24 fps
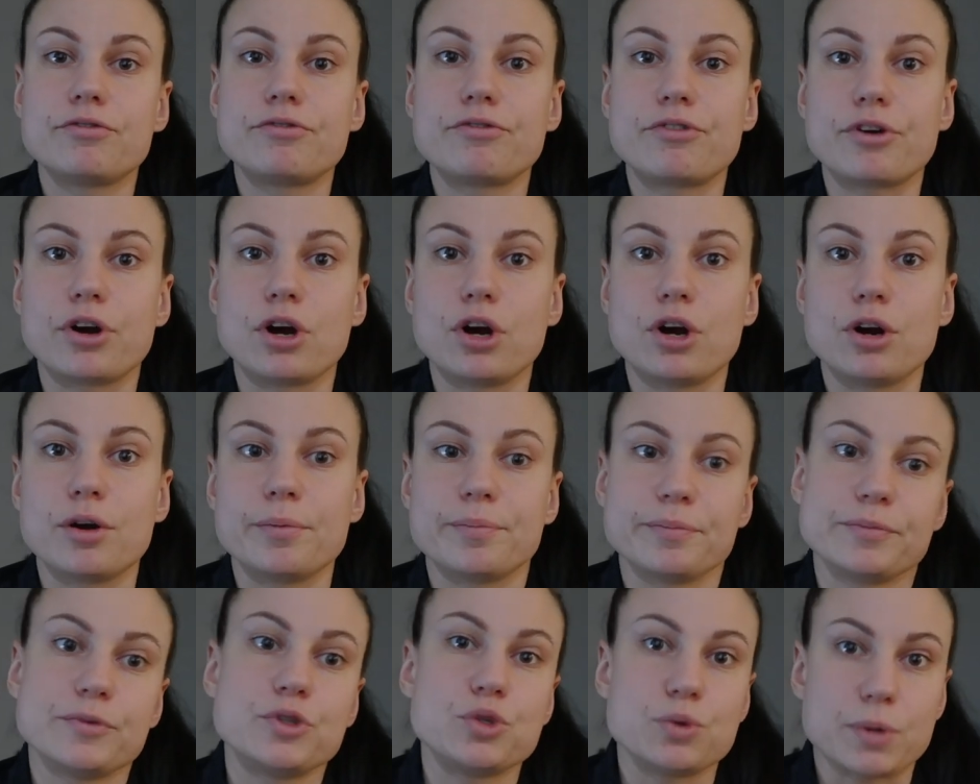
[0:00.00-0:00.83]

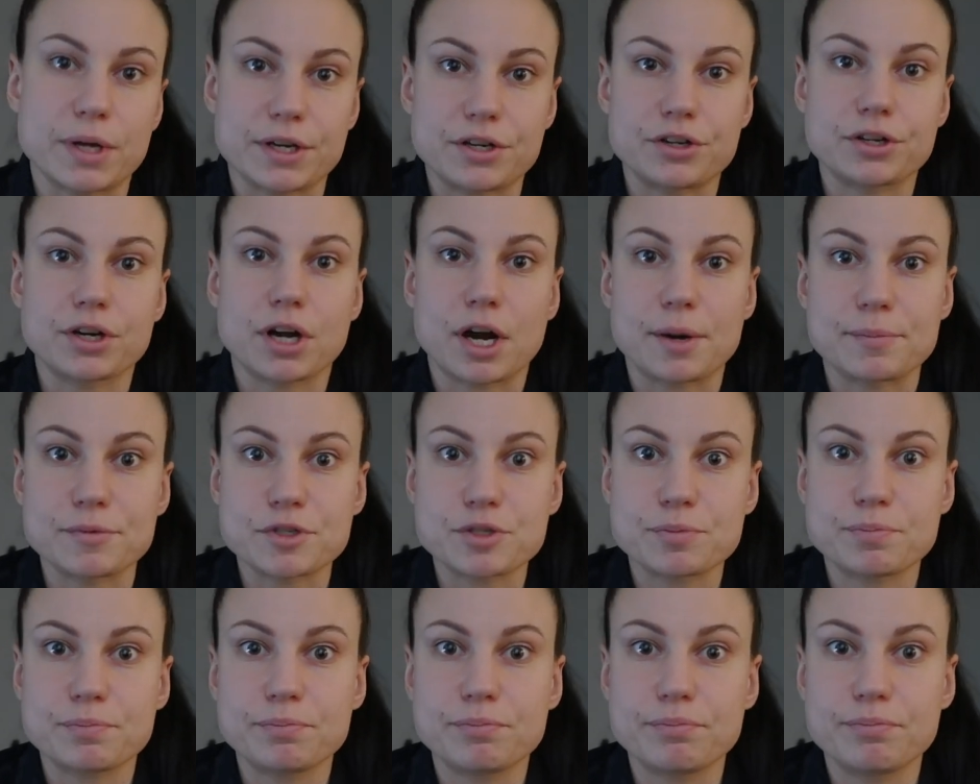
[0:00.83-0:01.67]
from 200
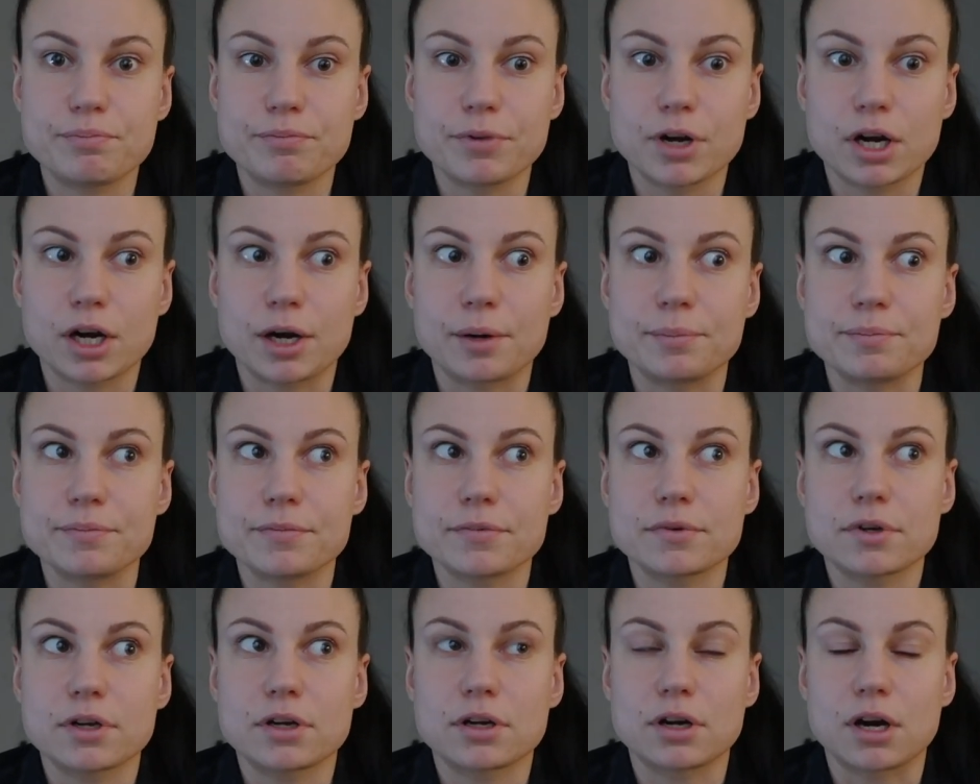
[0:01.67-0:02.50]

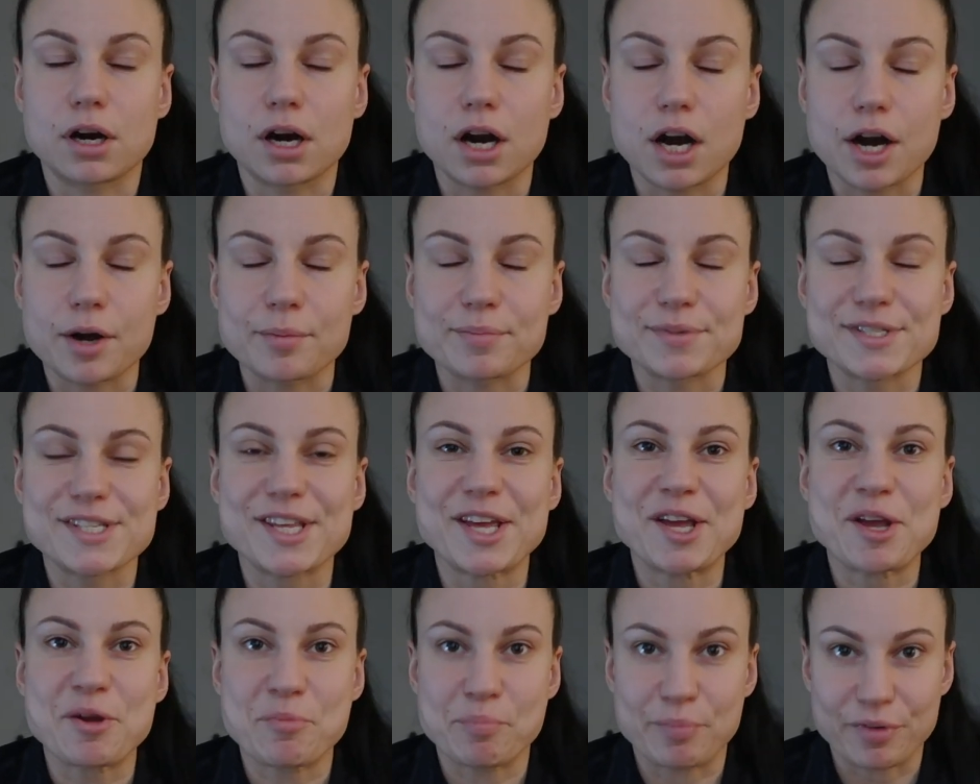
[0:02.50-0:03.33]
carbs
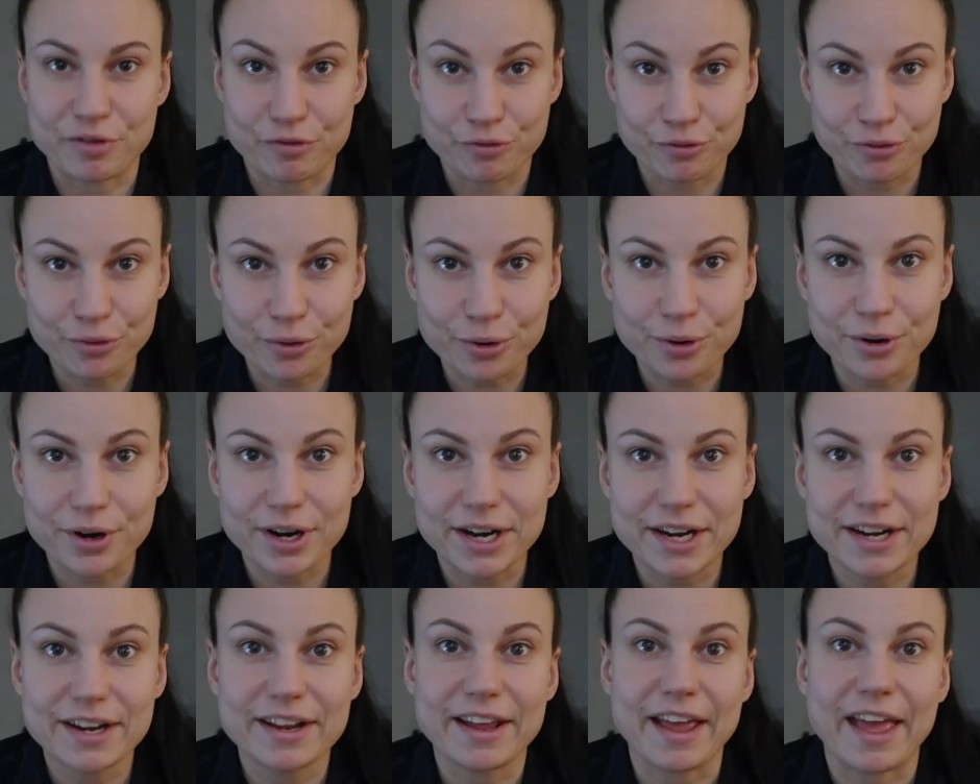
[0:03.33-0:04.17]

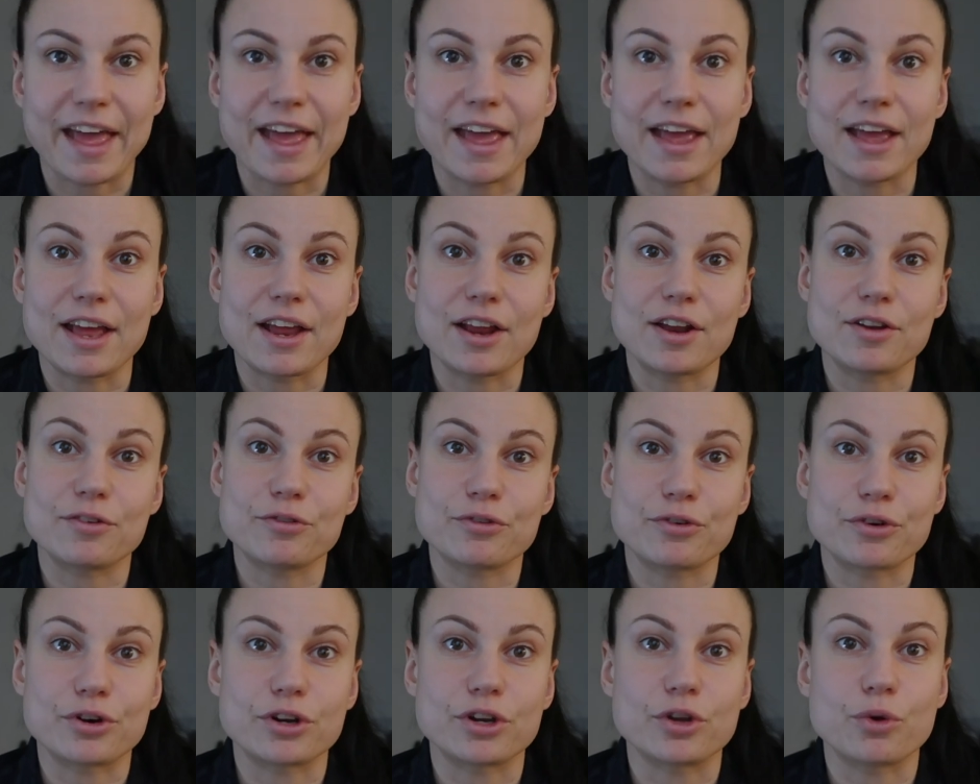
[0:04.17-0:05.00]
before. And
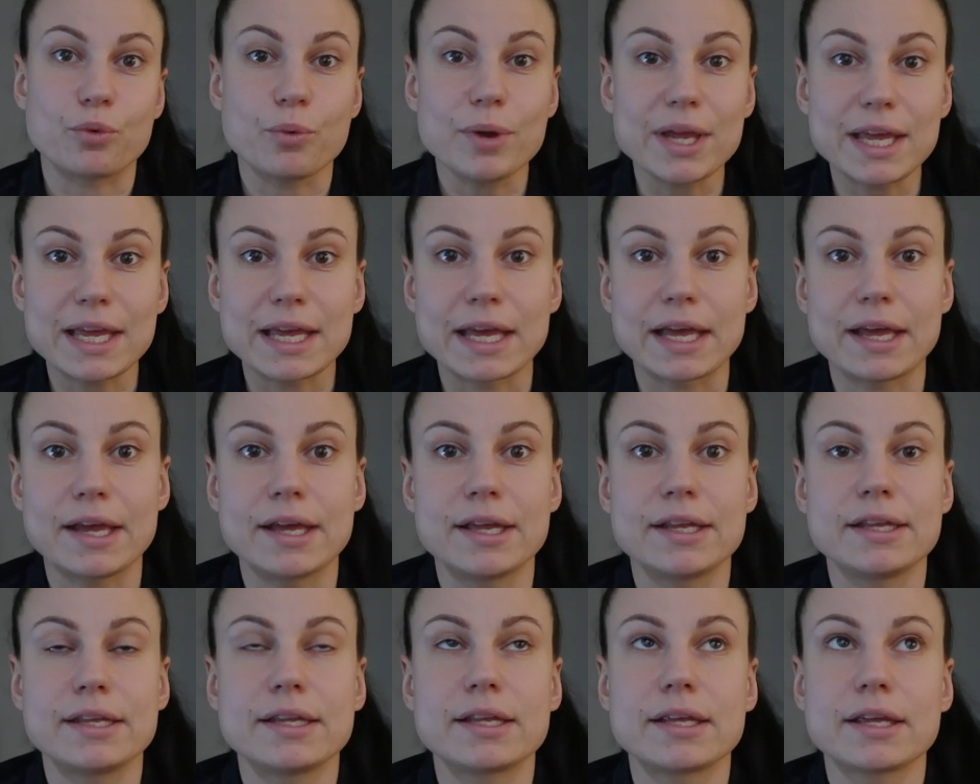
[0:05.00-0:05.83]
for the
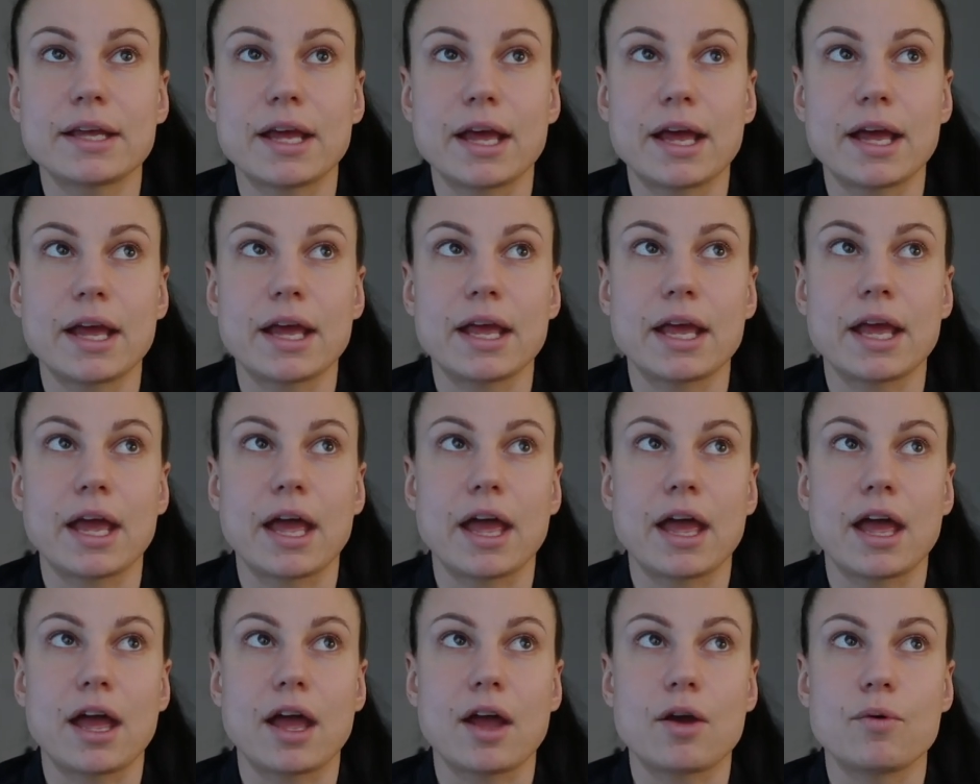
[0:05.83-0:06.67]
weekend, I
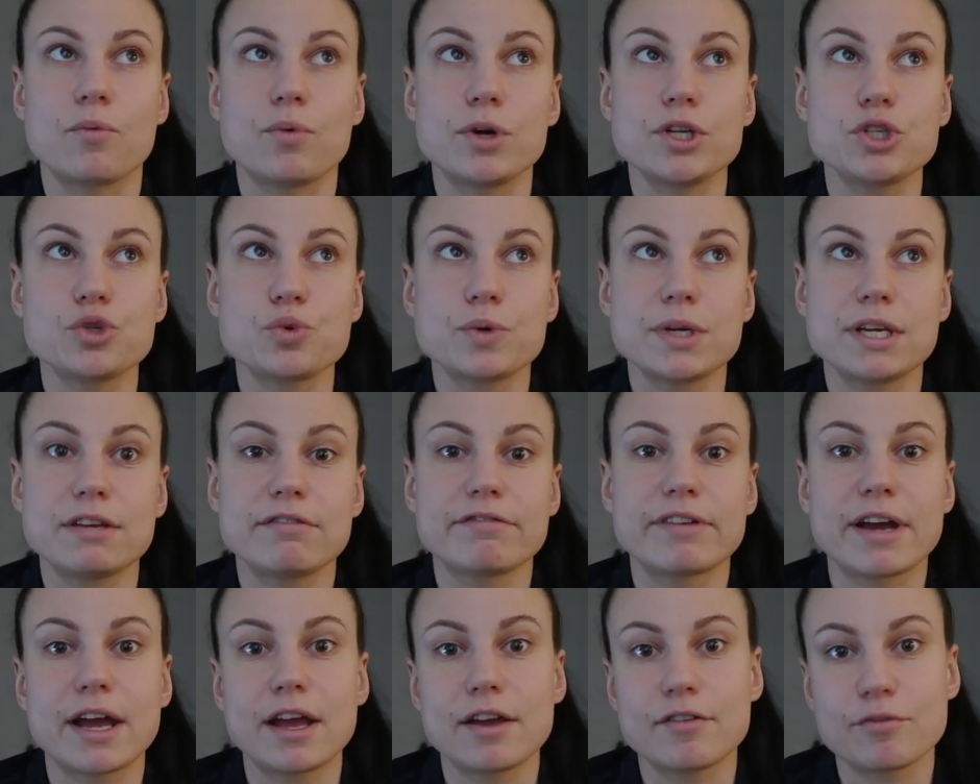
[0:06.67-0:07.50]
have
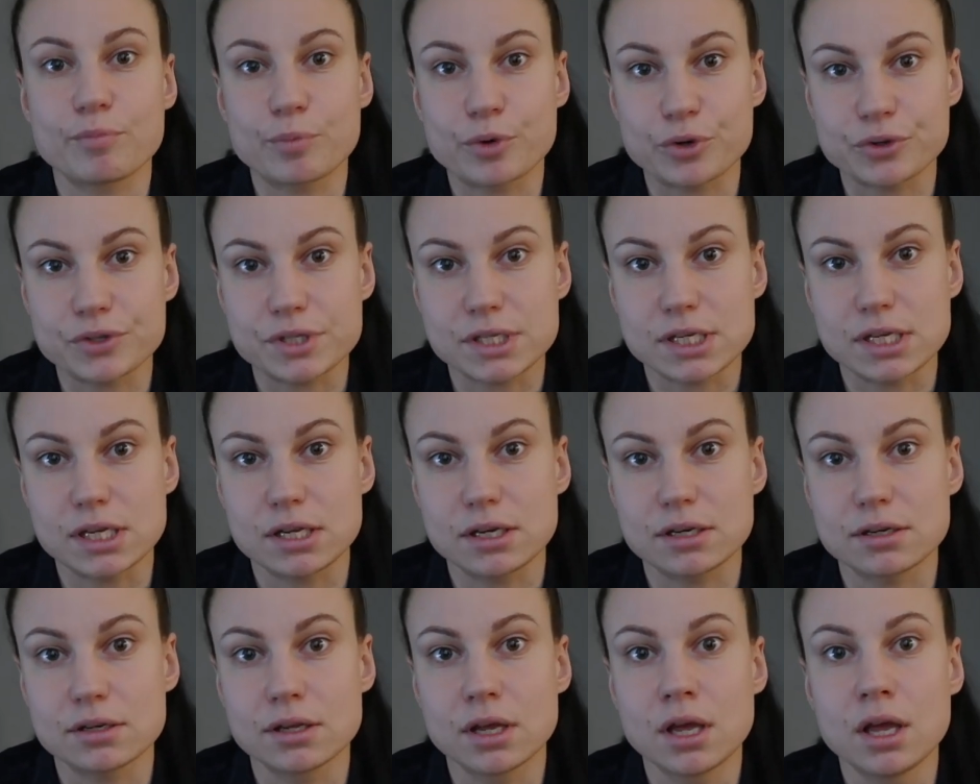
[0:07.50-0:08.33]
125
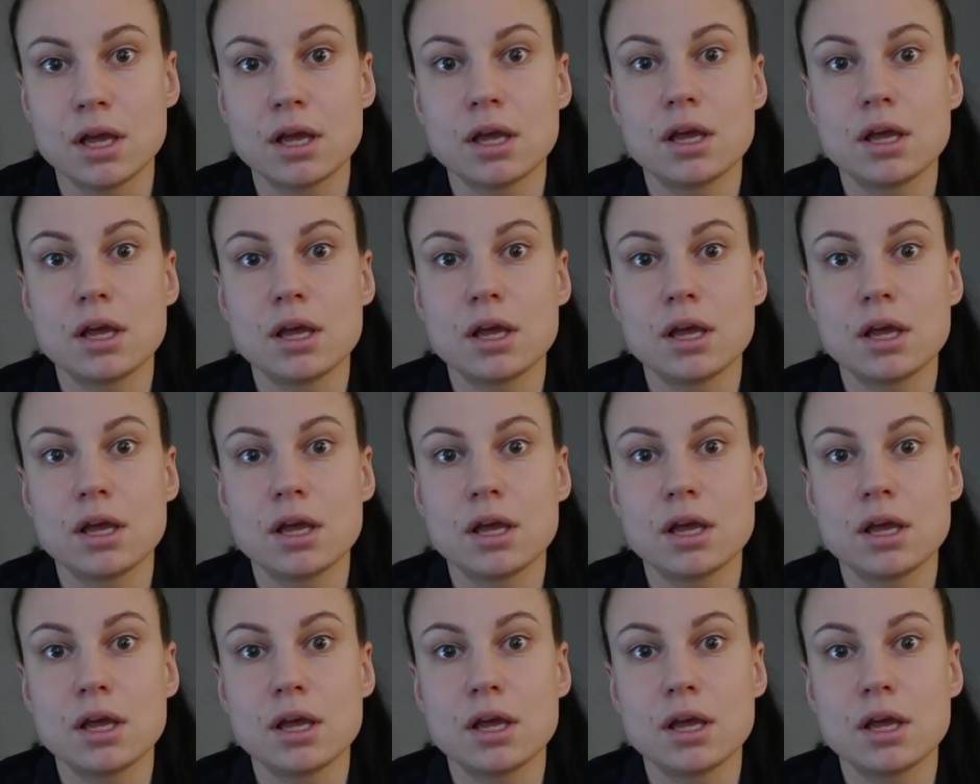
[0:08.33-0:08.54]
protein,